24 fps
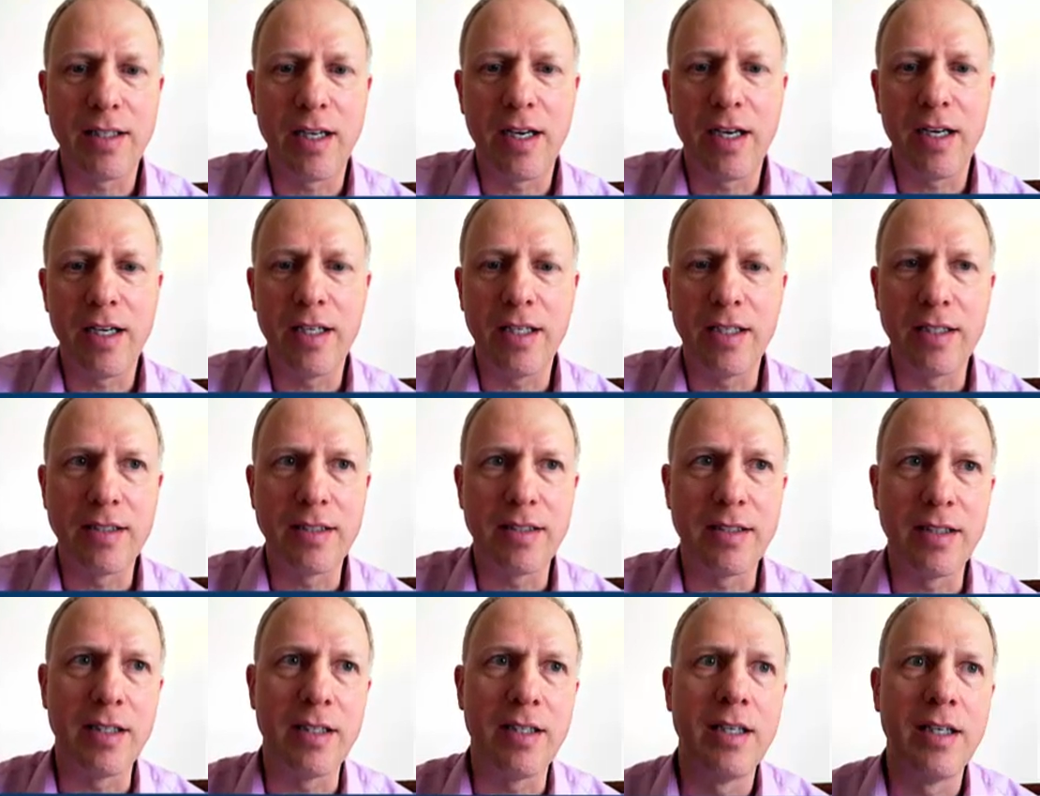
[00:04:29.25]
The
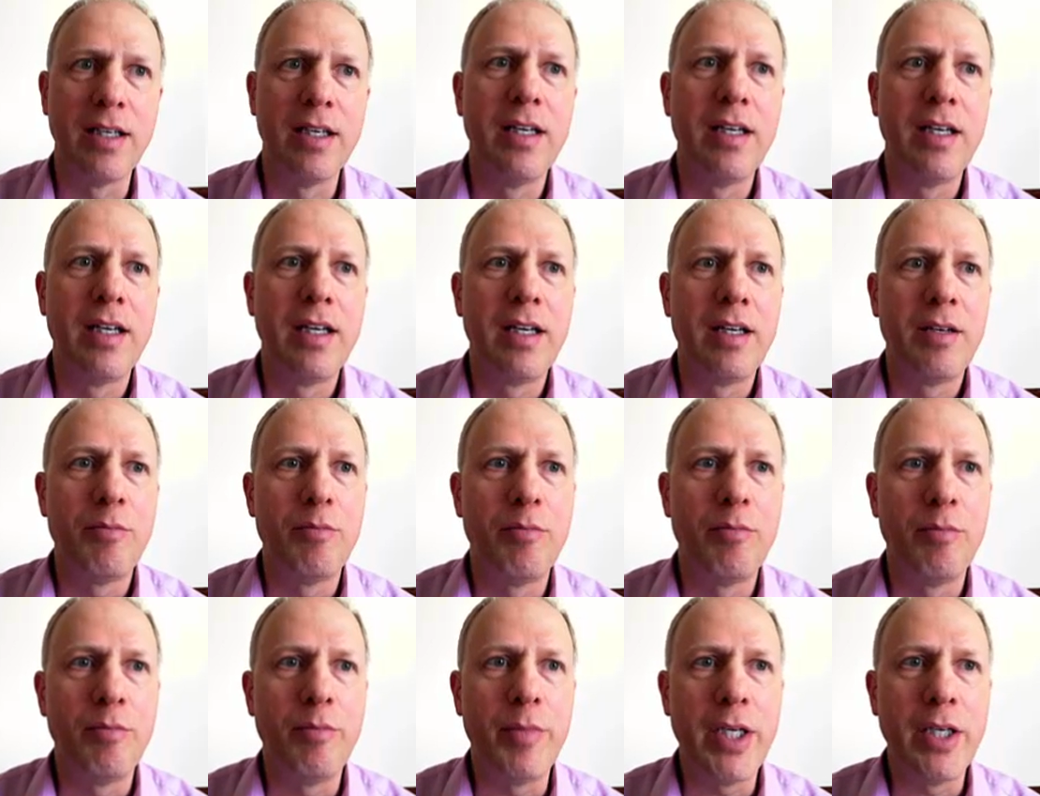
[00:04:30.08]
SI is the
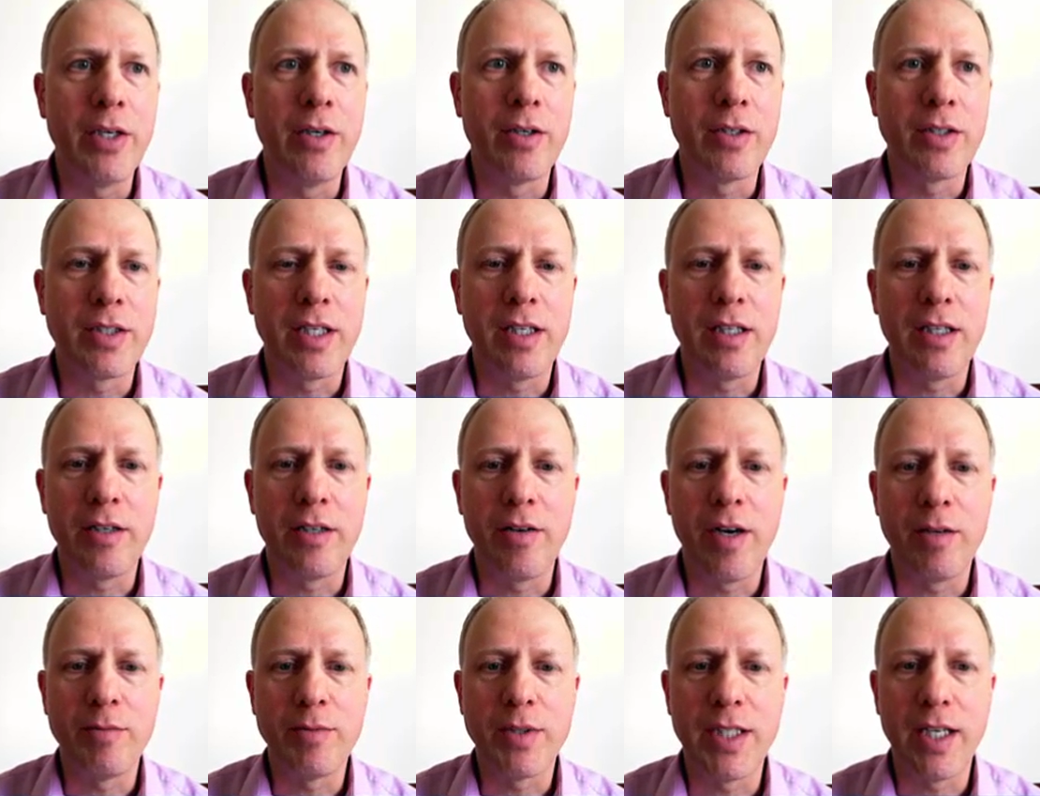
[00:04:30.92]

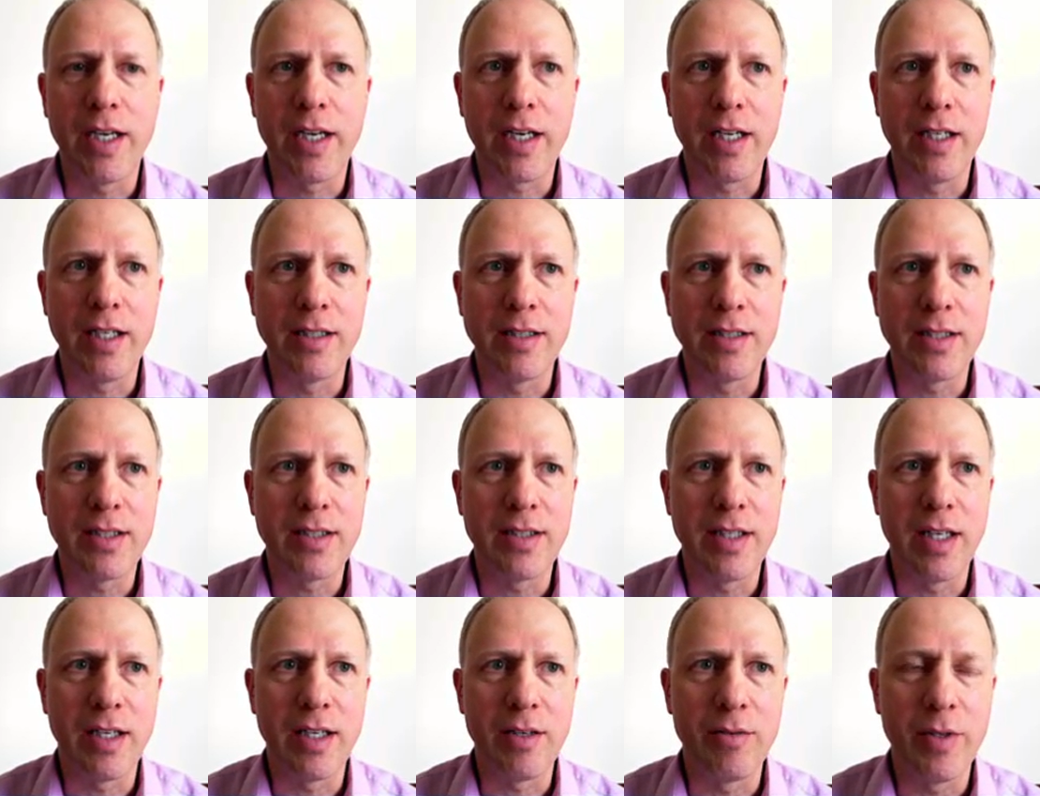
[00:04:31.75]
meters, kilograms,
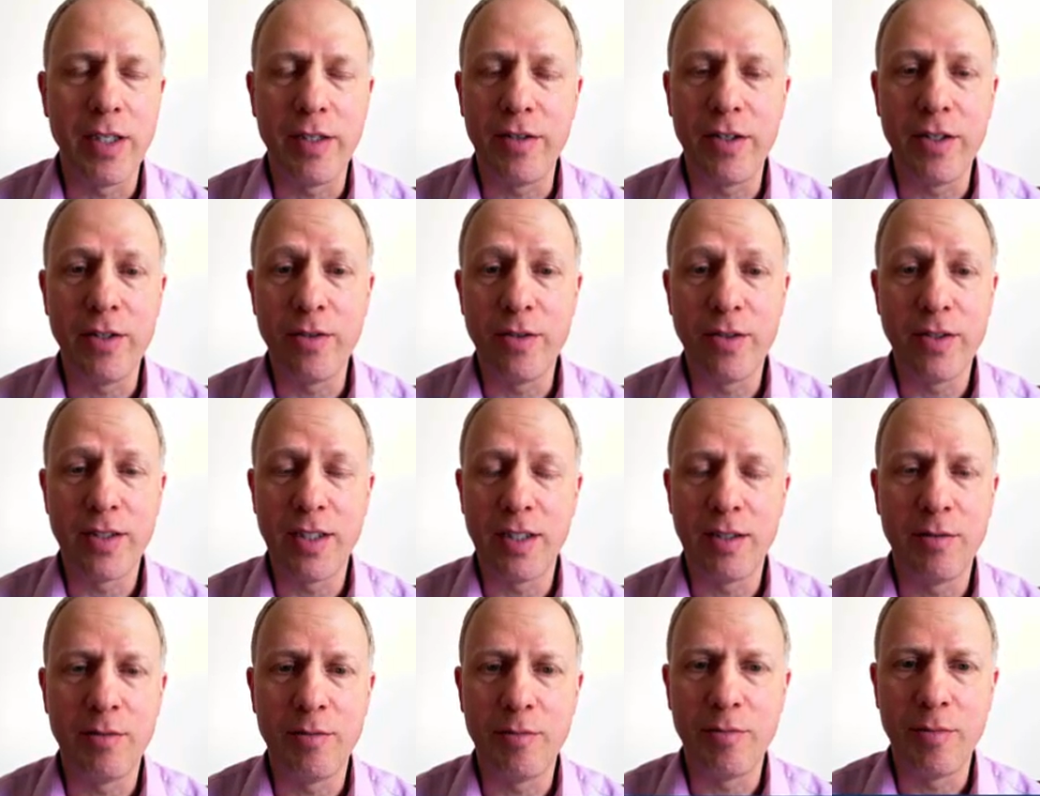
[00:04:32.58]
seconds that we
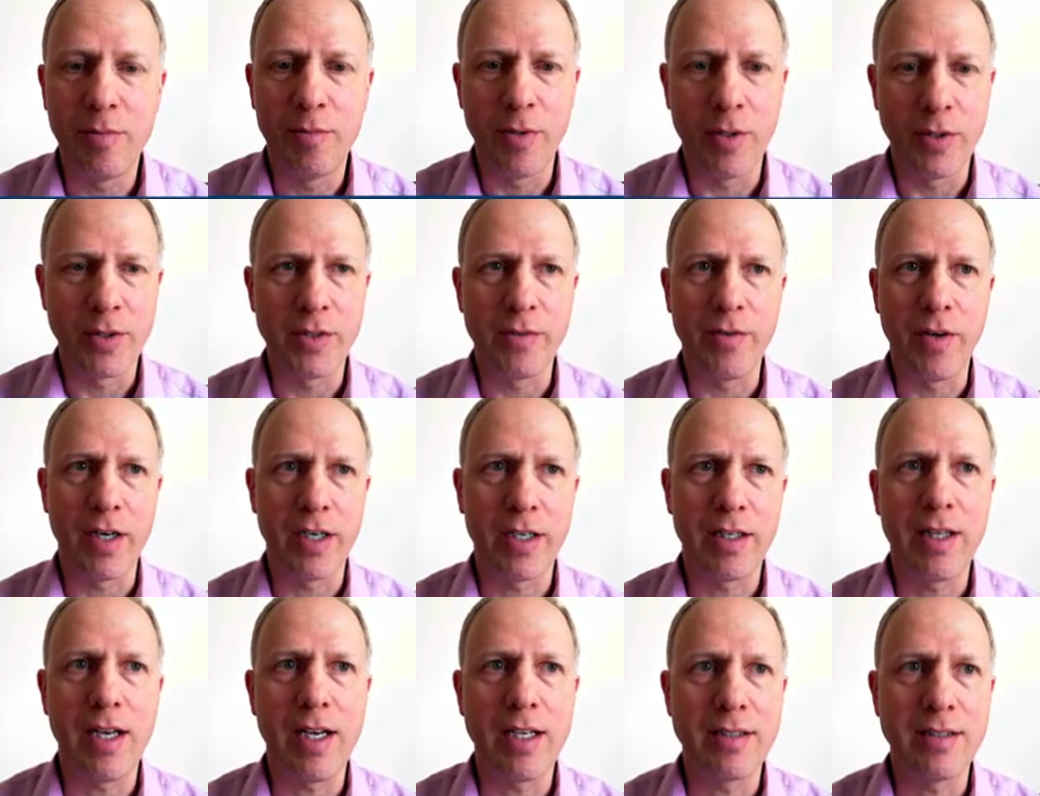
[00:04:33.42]
use in
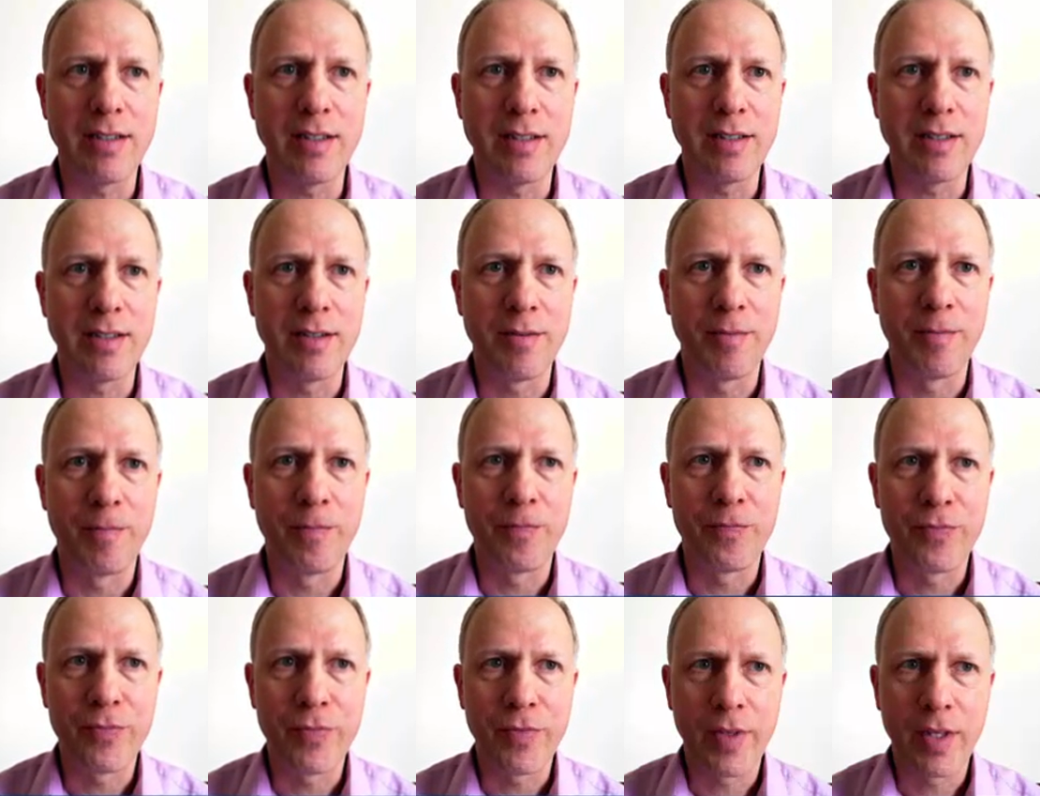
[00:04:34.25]
most of our
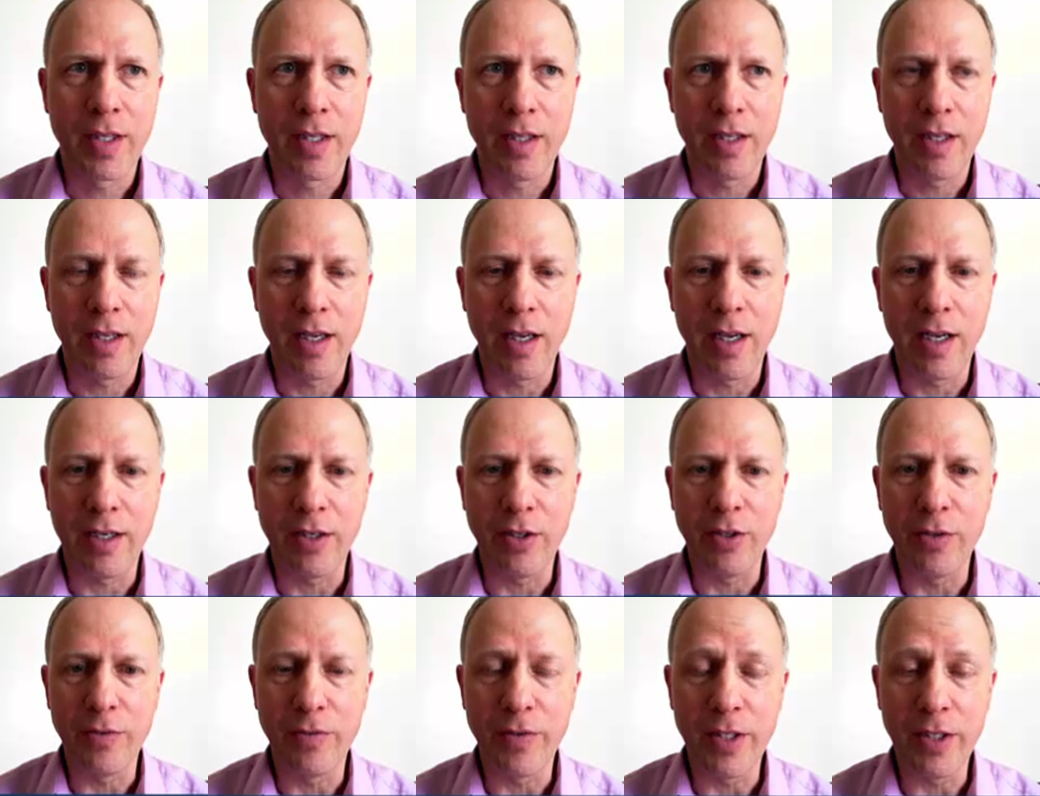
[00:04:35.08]
classes
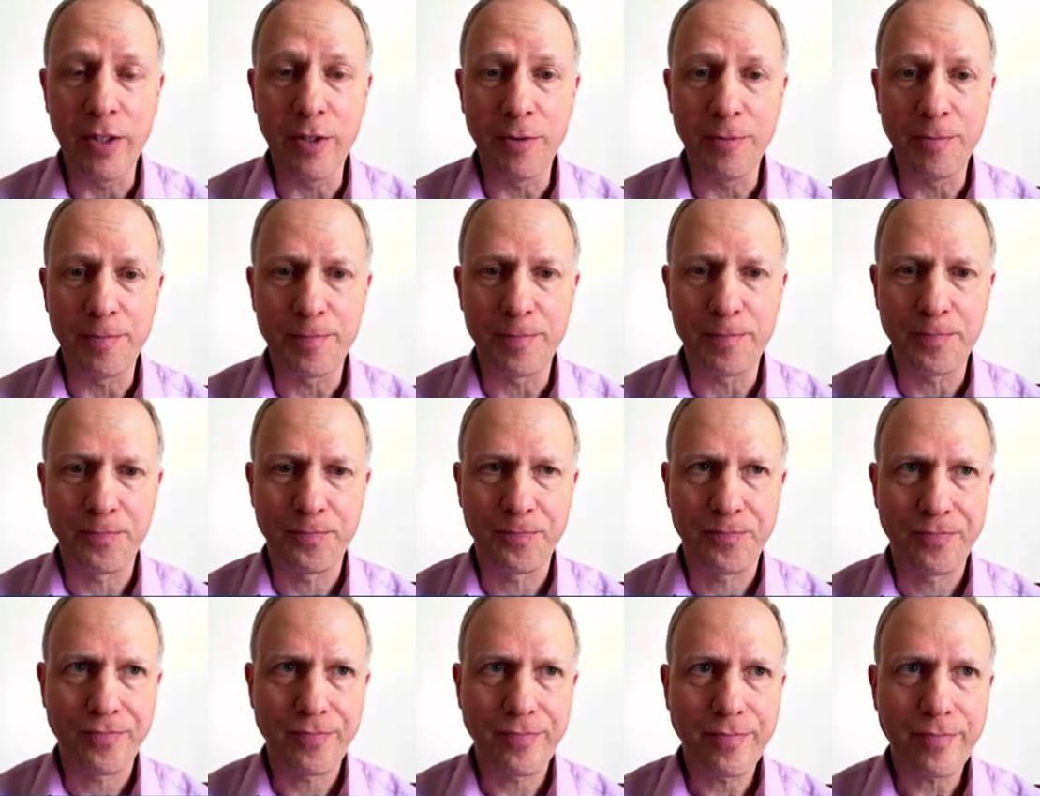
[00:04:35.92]
at
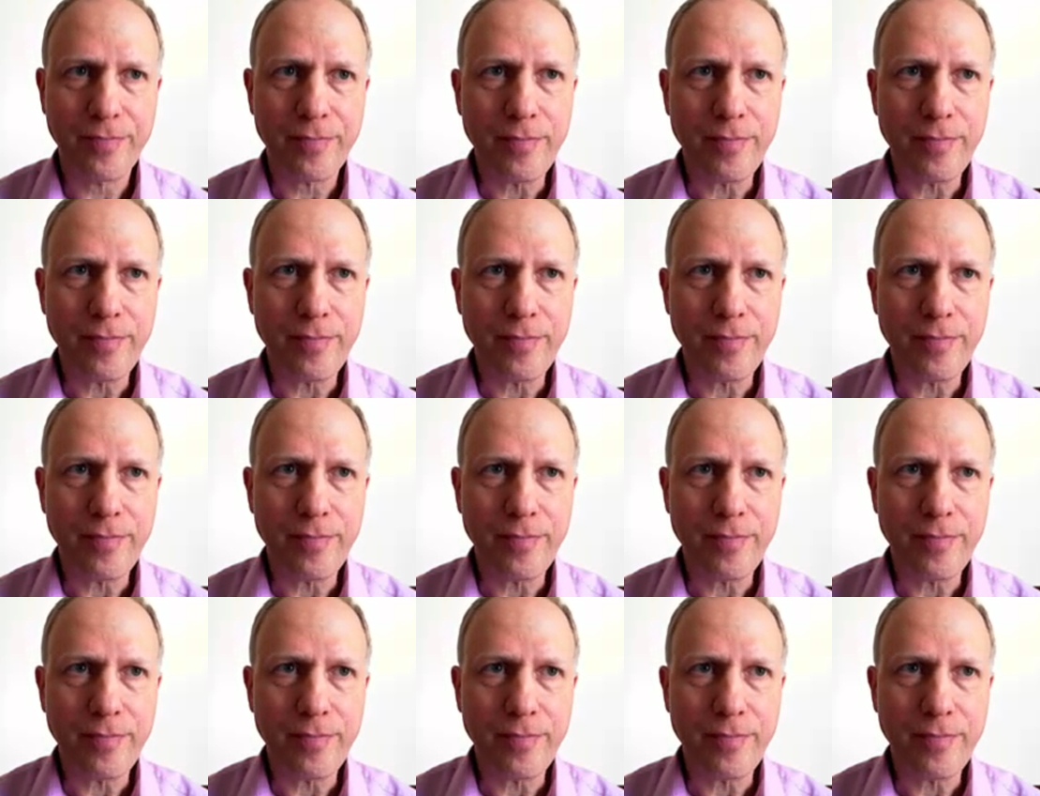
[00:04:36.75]
UVU.